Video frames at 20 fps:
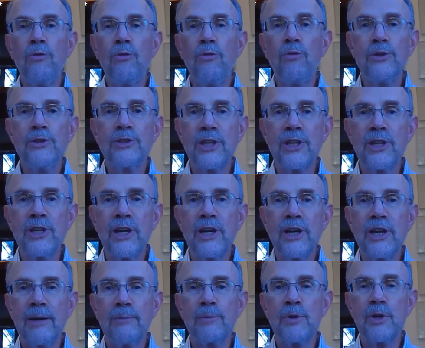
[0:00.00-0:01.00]
The whole
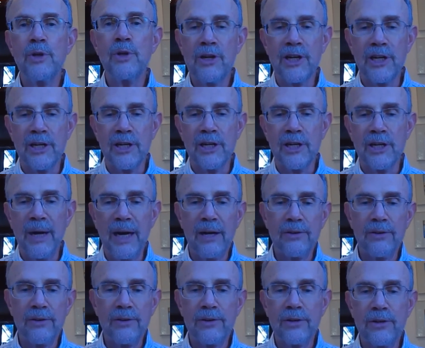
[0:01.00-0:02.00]
foods that I am
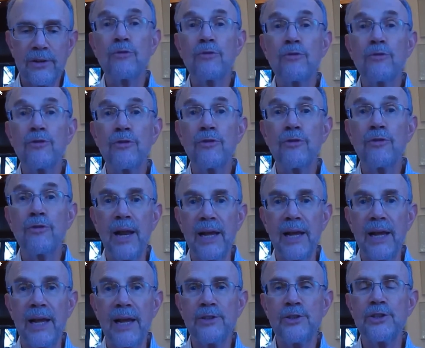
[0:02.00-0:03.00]
talking about
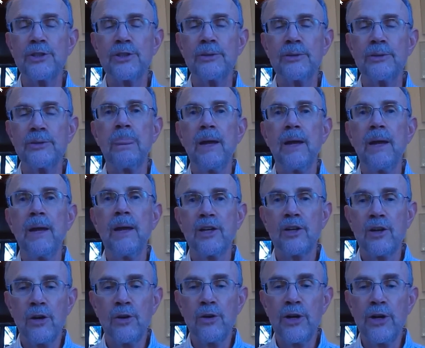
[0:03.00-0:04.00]
come from
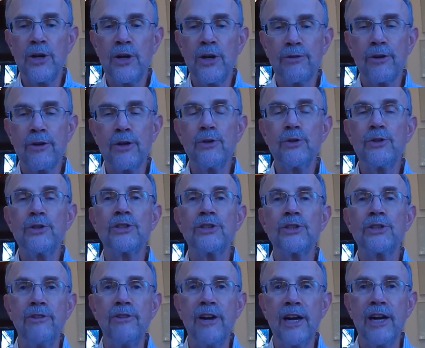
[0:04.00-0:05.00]
plants,
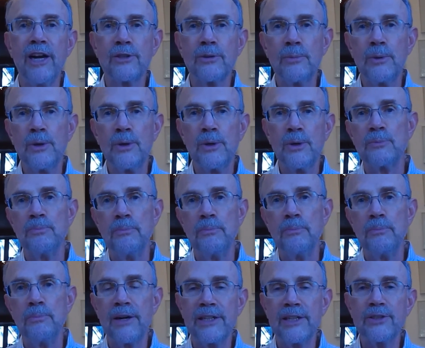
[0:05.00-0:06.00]
including fruits and
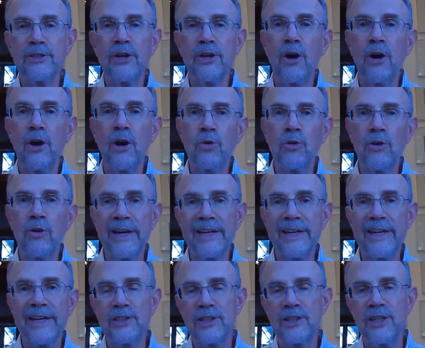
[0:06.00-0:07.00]
vegetables and
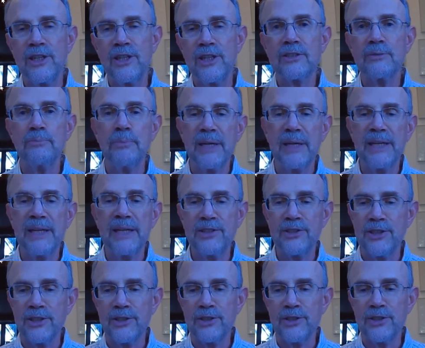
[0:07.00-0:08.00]
berries, whole grains,
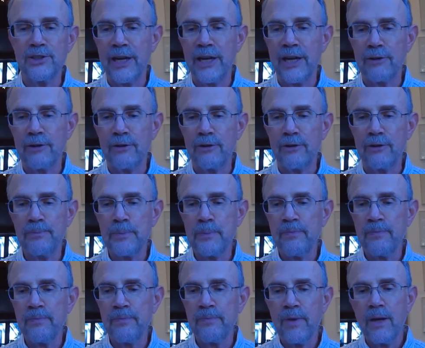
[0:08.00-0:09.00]
nuts, beans,
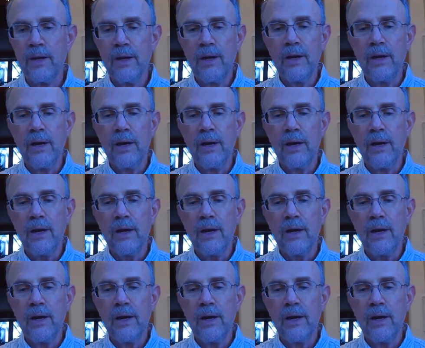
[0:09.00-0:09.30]
etc.